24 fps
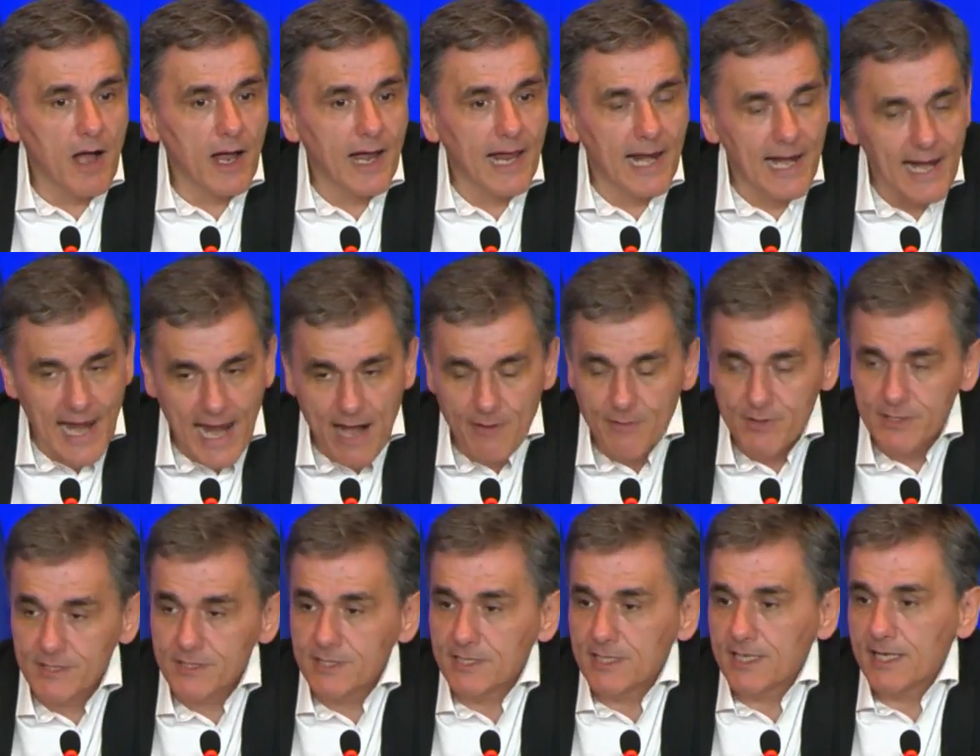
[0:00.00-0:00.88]

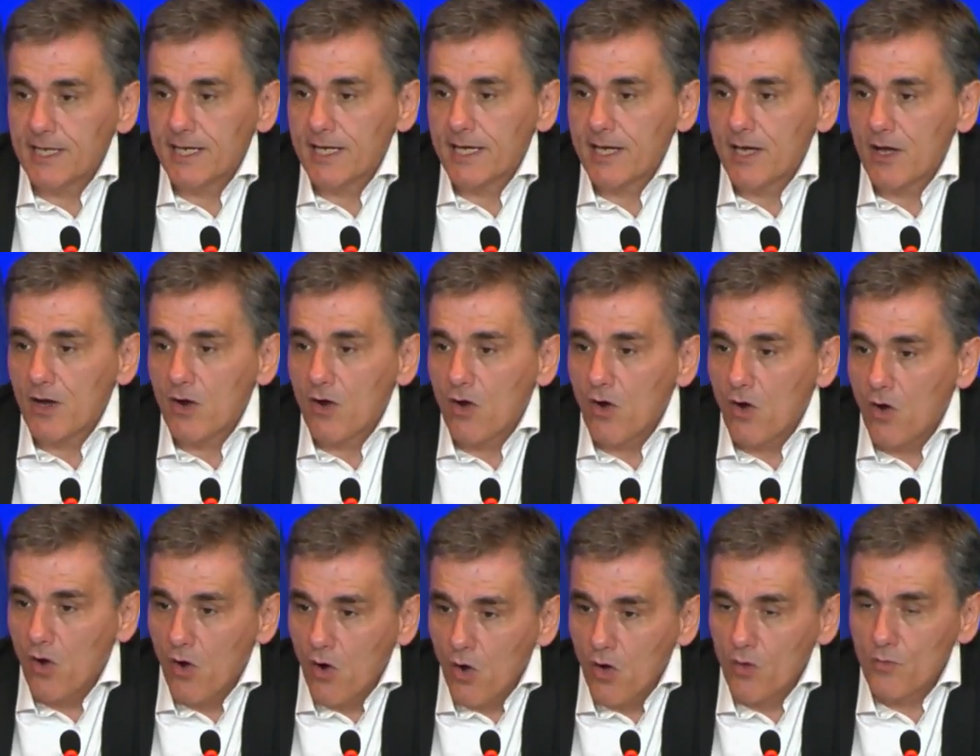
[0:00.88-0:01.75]
clarity
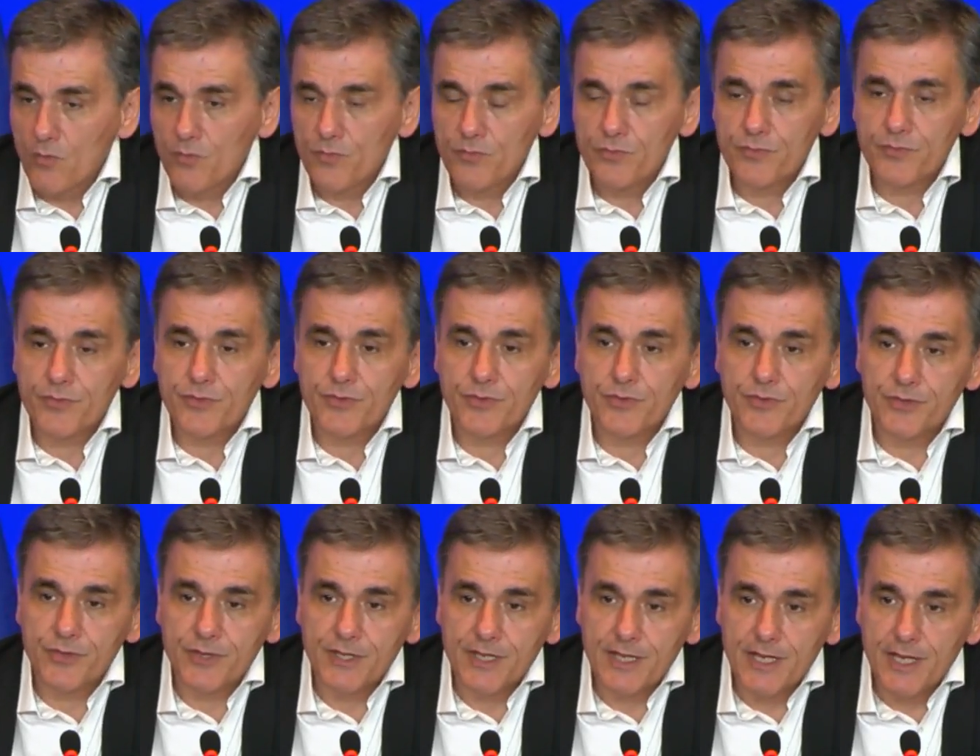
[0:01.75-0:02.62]
on
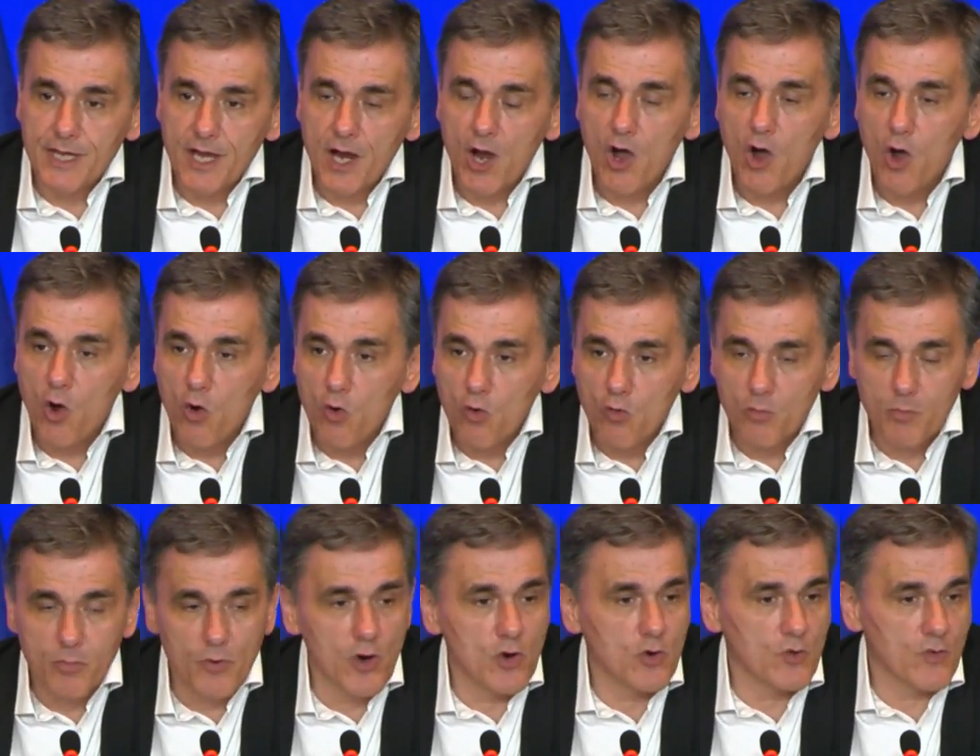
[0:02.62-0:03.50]
the whole
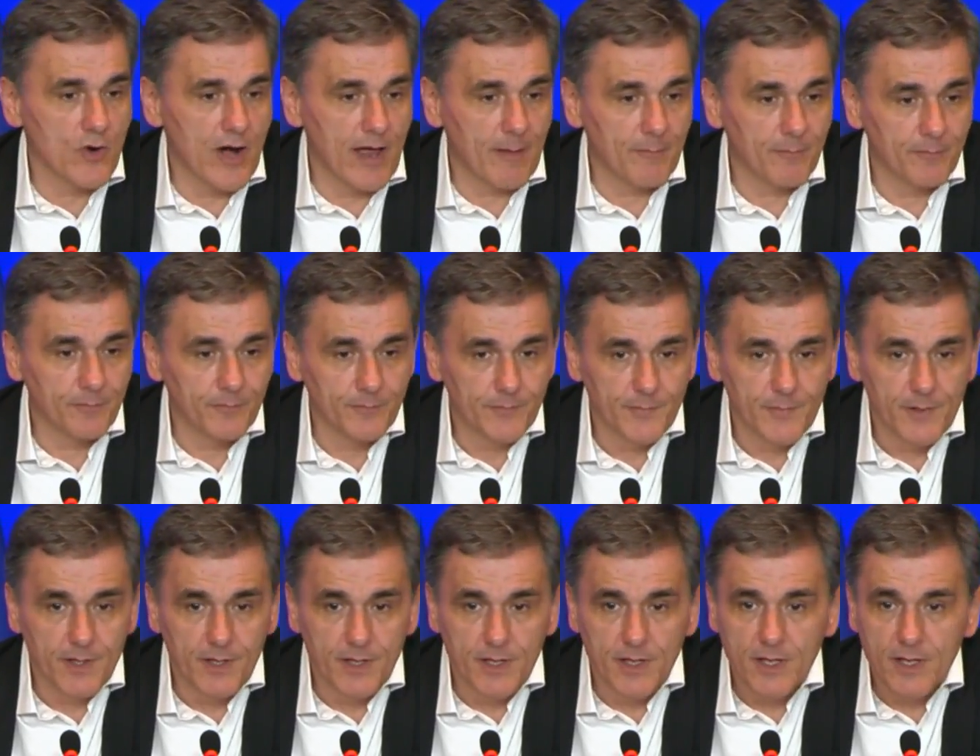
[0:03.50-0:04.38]
programme.
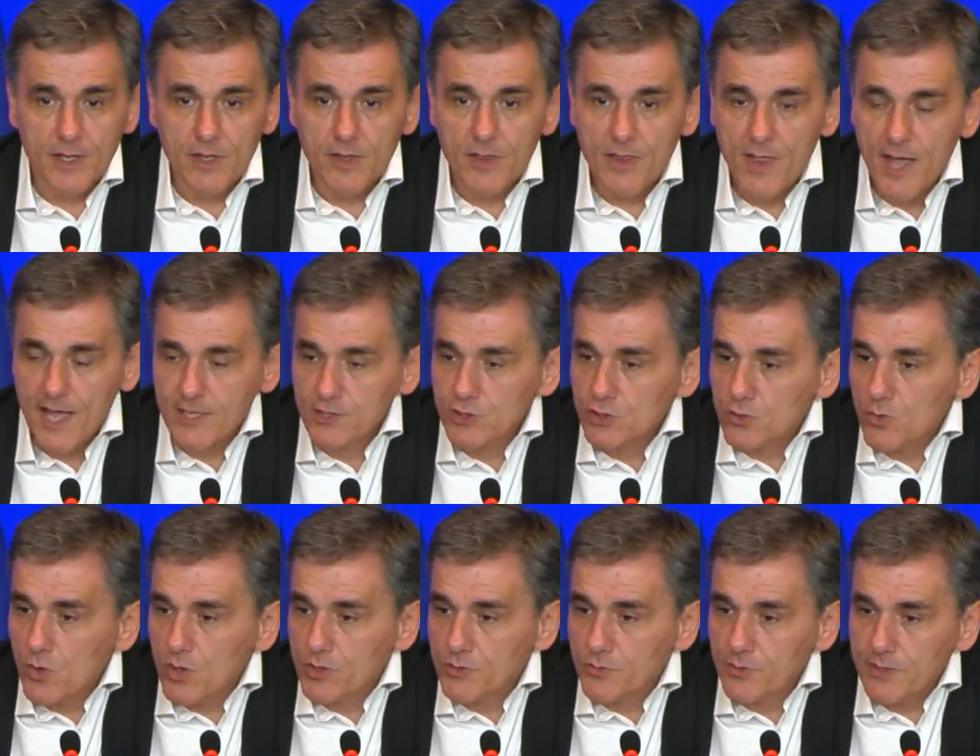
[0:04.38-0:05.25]

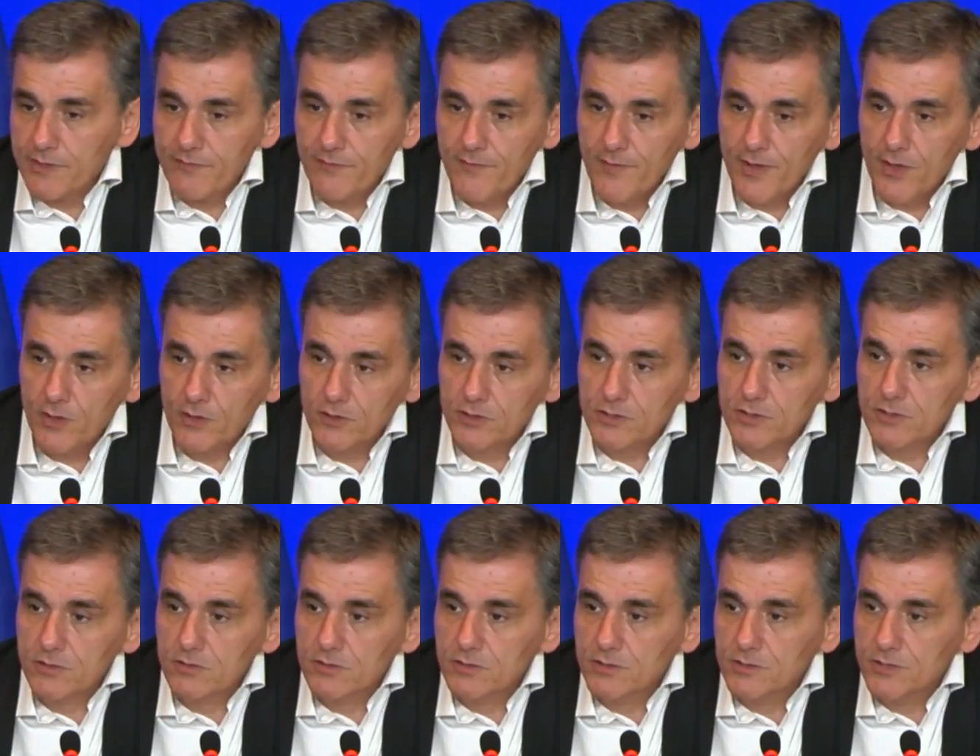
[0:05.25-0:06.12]
That's what we
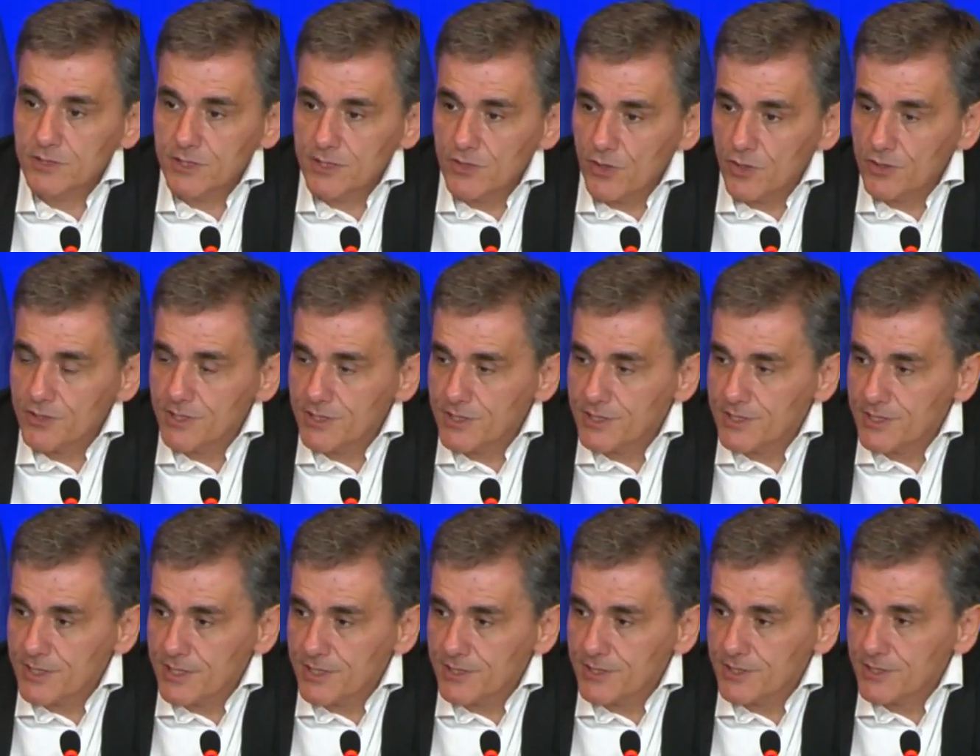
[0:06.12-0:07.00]
felt did not
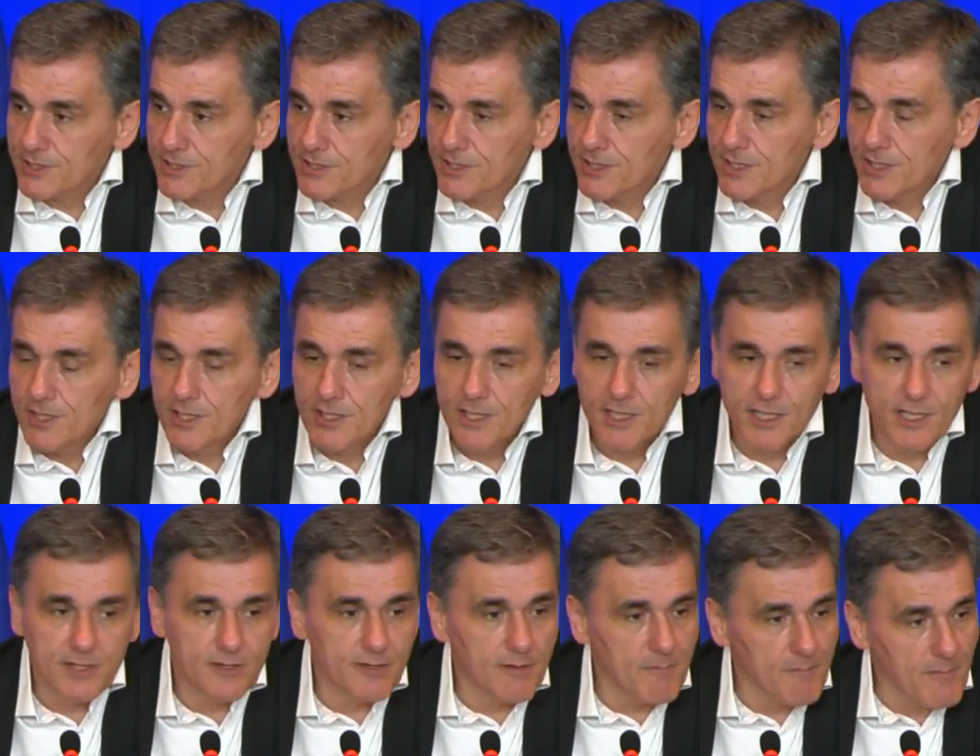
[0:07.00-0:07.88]
exist
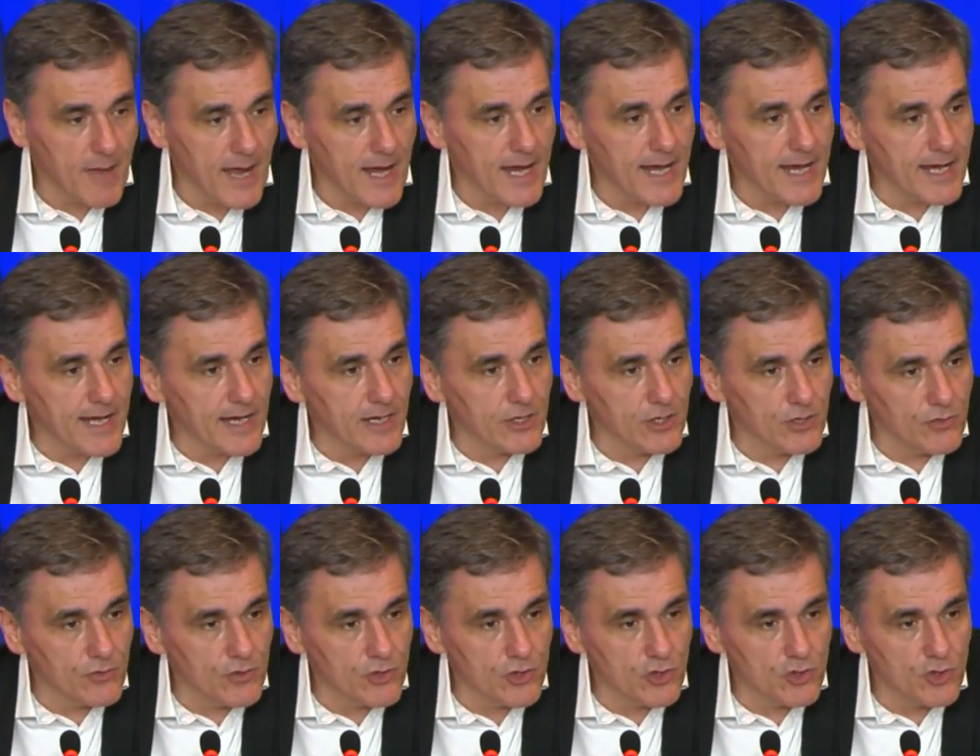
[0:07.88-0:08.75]
in the May
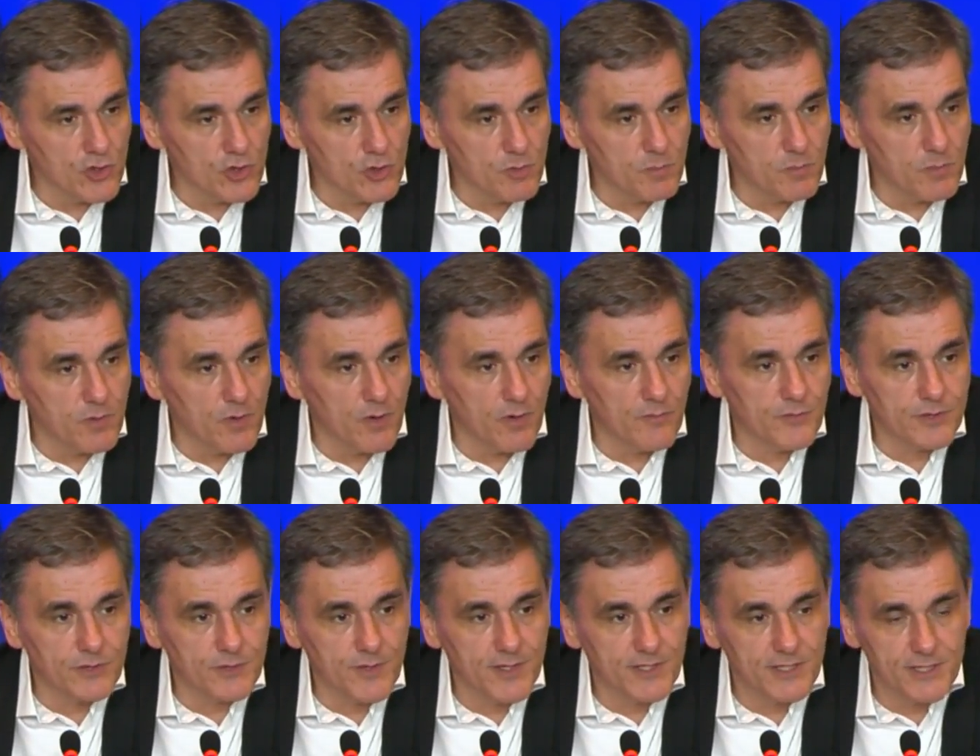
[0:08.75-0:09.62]
Eurogroup of
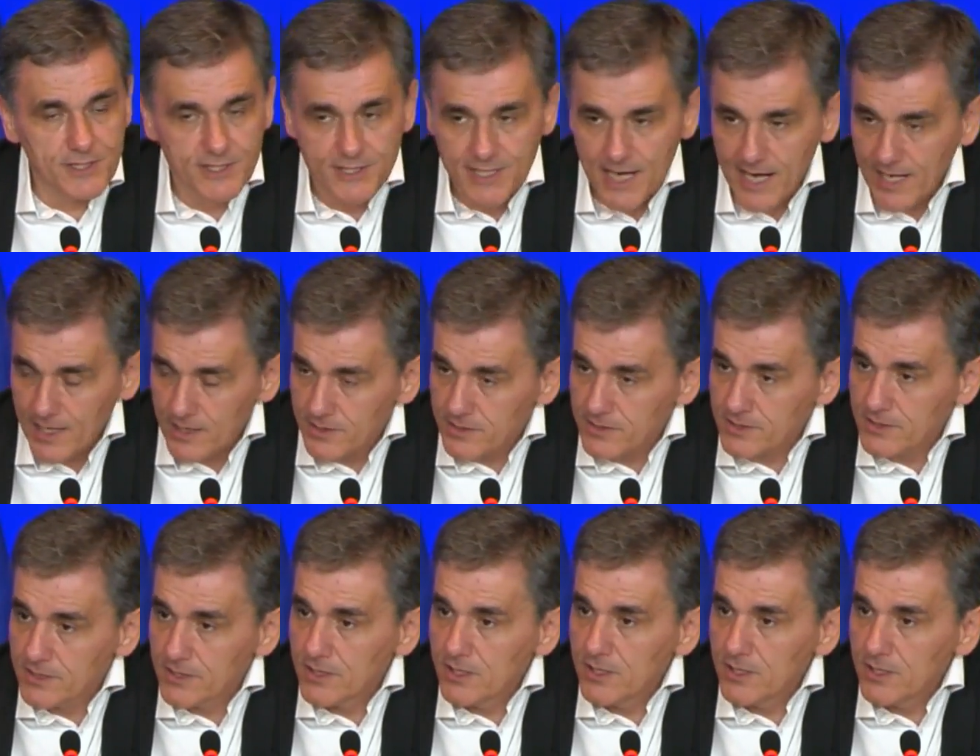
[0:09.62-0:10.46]
the 22nd.